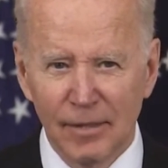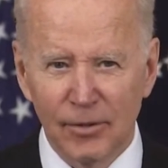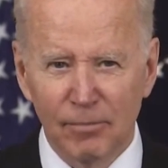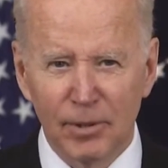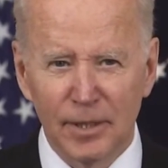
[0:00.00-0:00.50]

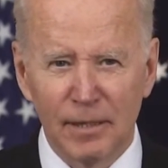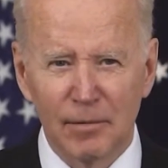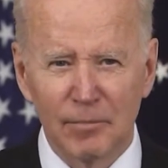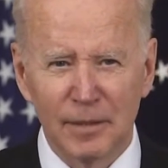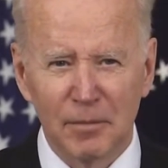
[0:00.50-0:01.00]
The
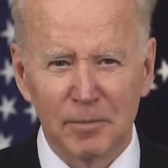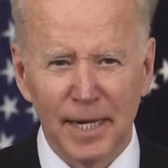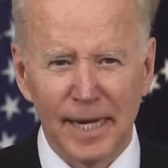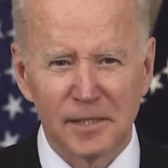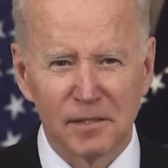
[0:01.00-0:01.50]
billionaire minimum
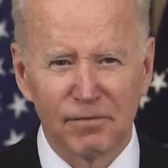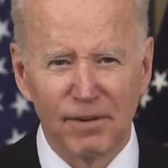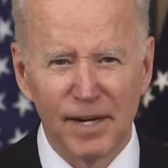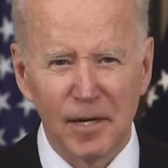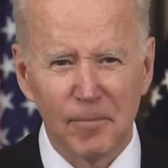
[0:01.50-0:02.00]
tax is
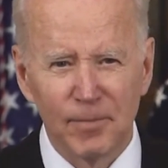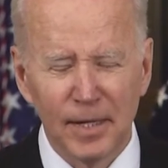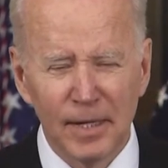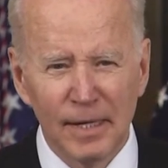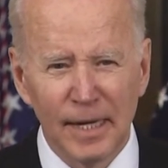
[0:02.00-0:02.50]
fair,
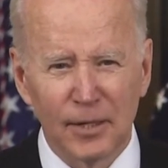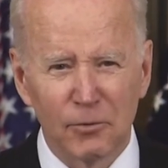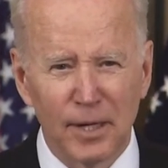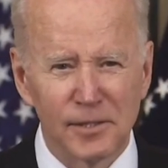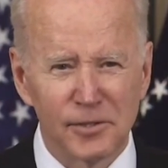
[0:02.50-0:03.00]
and it
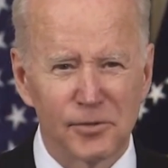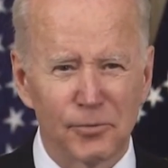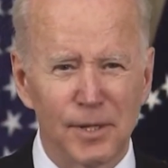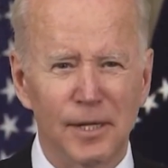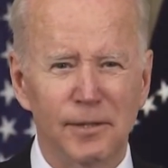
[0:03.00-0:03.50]
raises
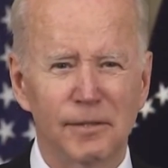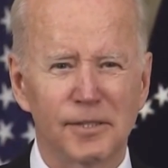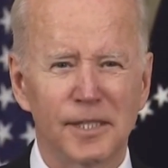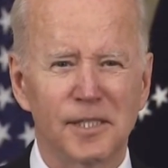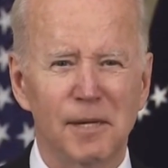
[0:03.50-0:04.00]

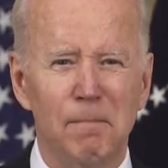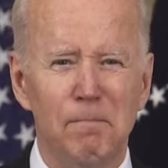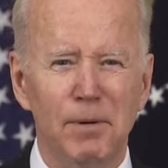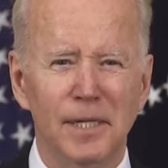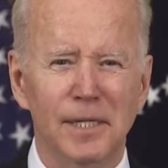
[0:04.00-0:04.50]
$360
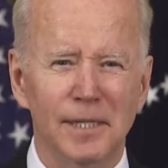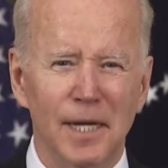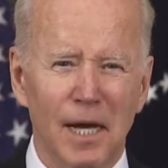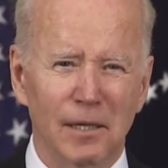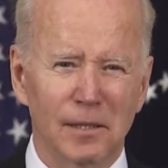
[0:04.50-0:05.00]
billion
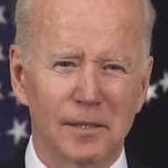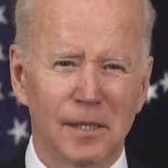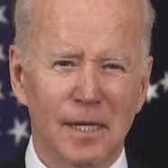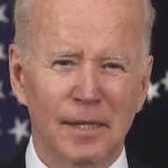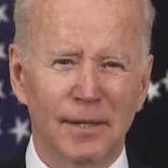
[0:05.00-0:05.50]

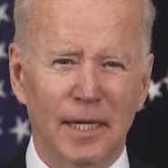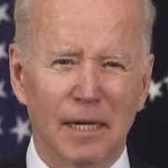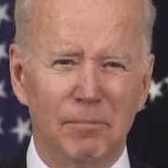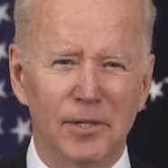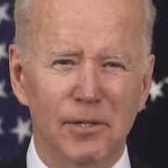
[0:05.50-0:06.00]
that
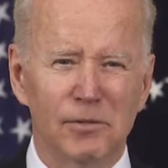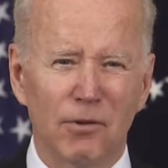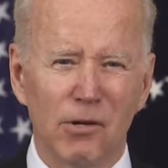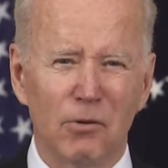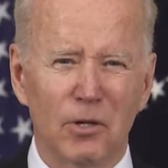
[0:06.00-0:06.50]
can be used to
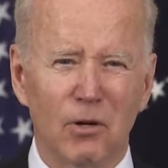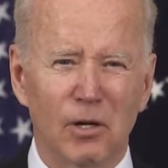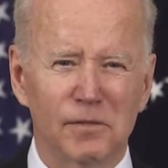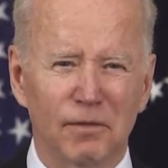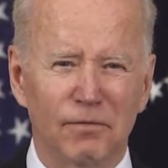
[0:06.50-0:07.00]
lower
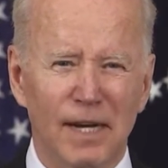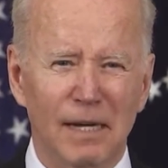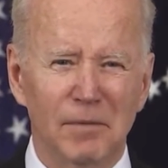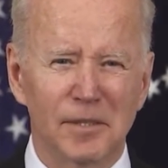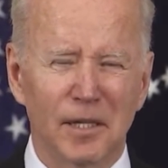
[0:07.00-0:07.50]
costs for
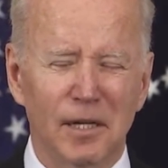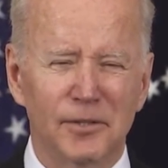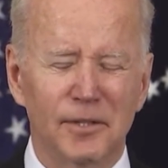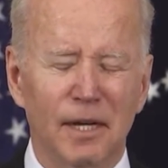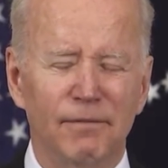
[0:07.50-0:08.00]
families and
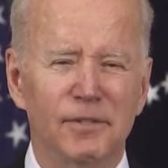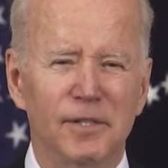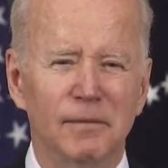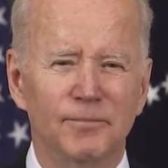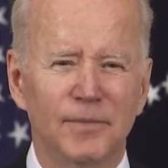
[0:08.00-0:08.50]
cut the
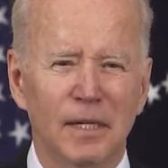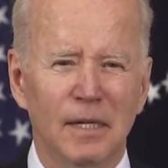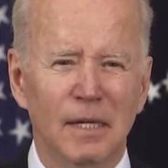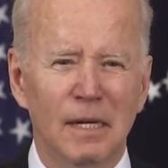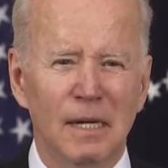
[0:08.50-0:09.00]
deficit.
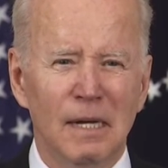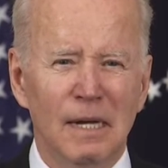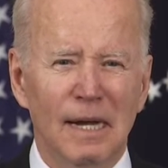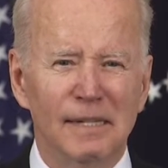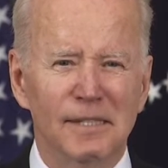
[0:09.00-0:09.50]

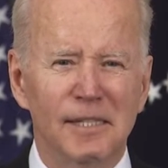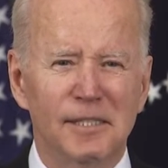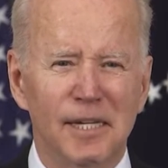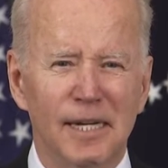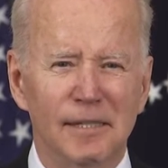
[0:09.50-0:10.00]
As I
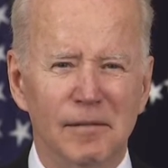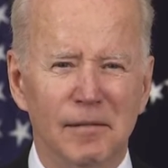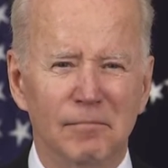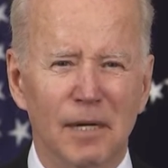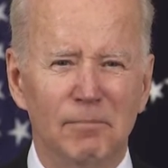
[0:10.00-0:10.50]
said,
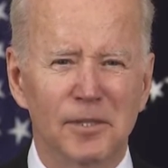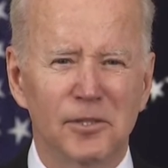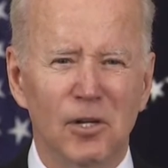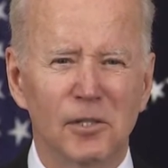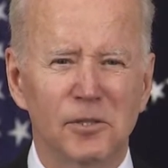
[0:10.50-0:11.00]
my
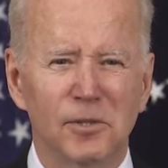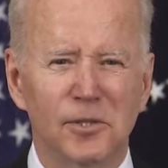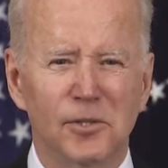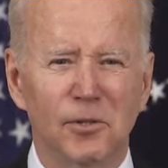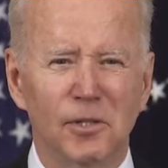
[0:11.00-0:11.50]
budget also
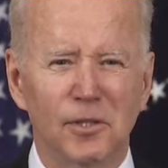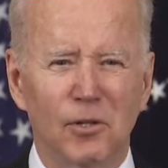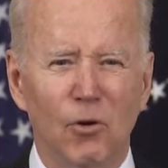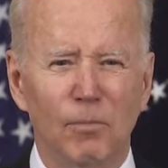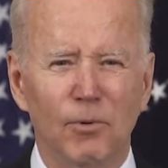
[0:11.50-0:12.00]
ensures the
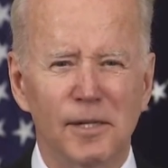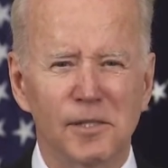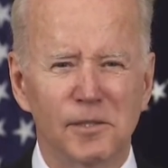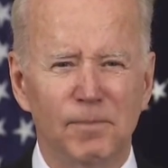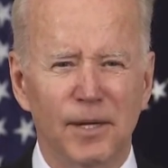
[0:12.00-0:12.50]

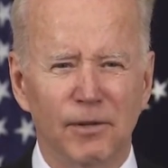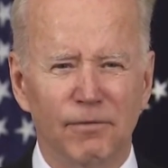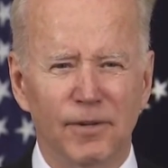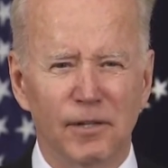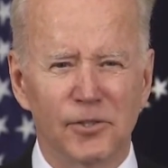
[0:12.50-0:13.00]
corporations pay their
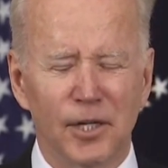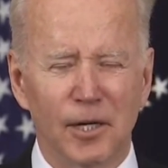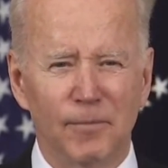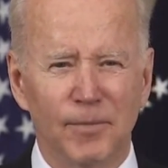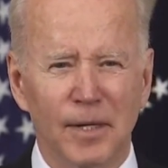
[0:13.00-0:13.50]
fair share.